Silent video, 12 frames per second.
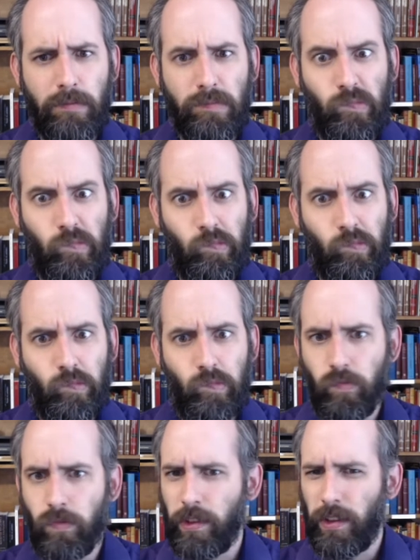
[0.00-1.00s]
No,
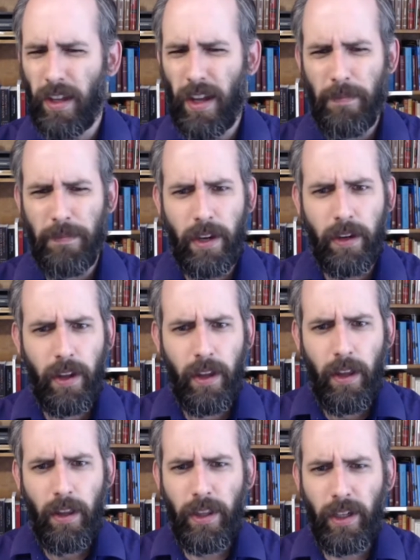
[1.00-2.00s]
I'm not
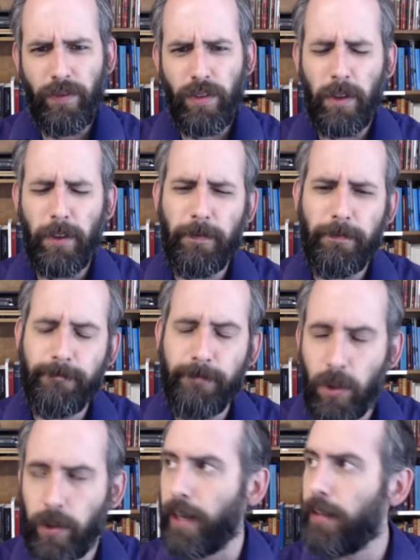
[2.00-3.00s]
thinking of.
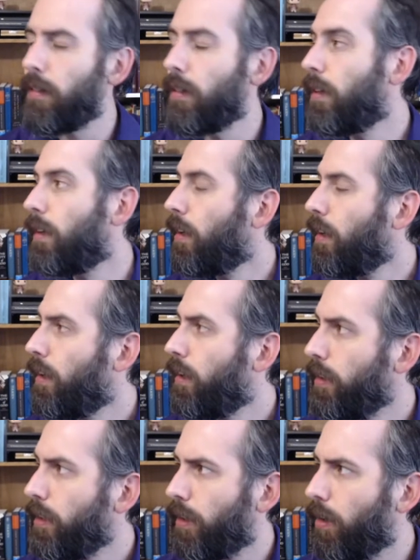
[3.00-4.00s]
Okay,
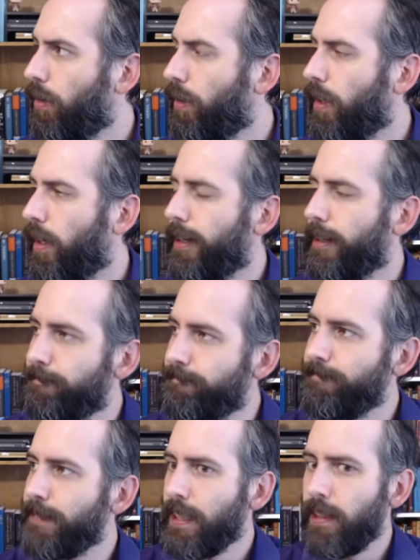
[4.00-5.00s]
you know,
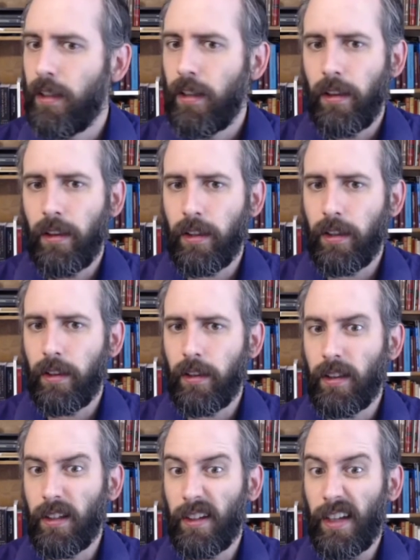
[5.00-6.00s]

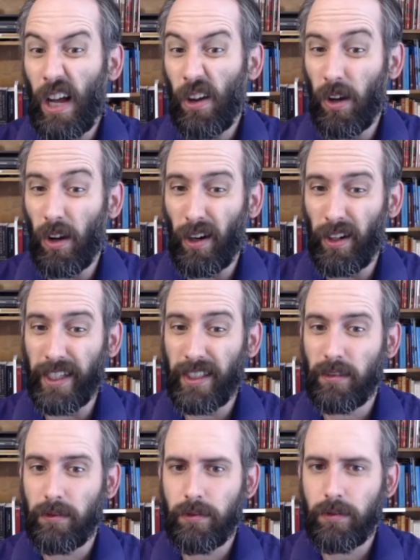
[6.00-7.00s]
the alcoholic
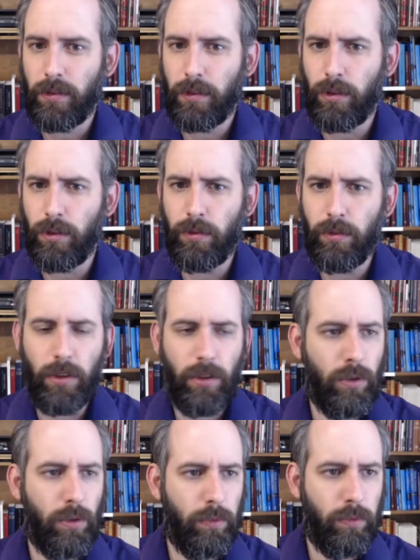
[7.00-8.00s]

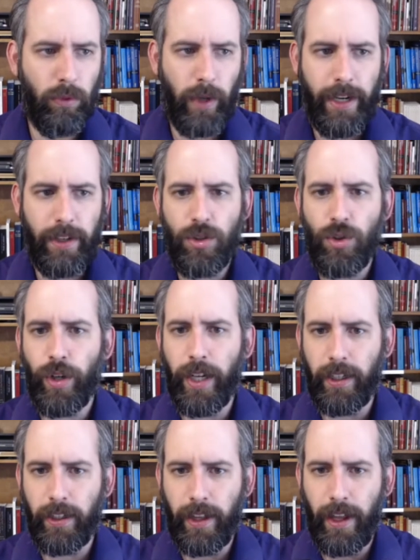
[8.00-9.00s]
who ran his
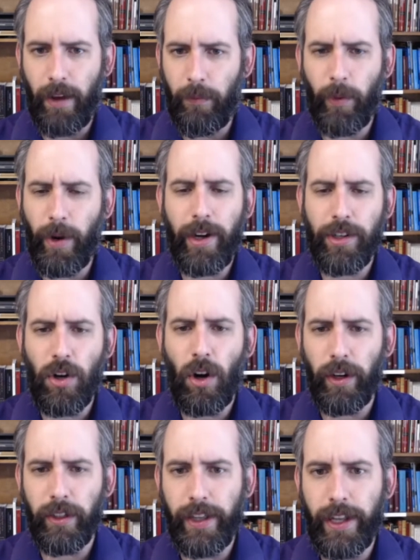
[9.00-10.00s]

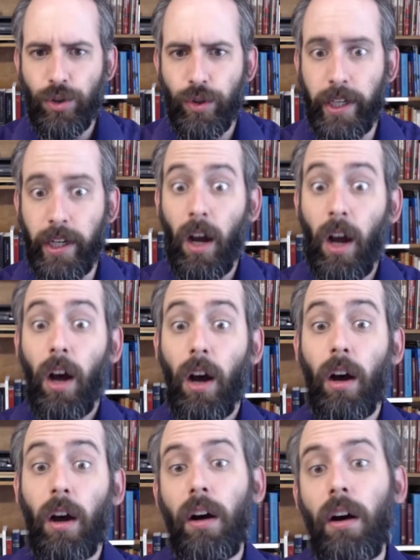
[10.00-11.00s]
car into that tree.
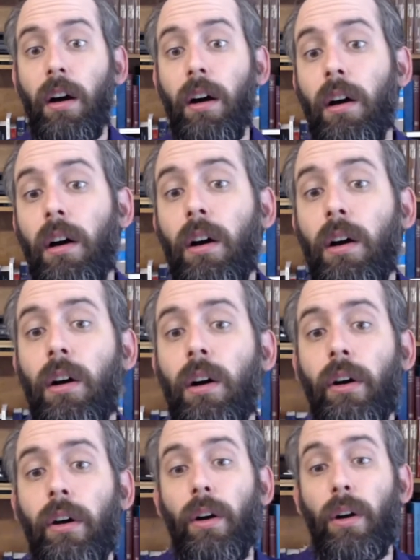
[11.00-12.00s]

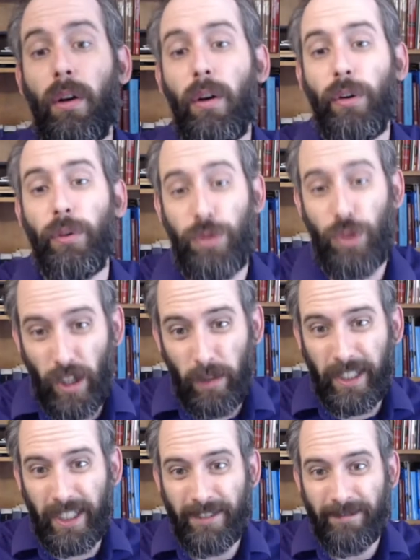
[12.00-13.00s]
Oh, Jimmy.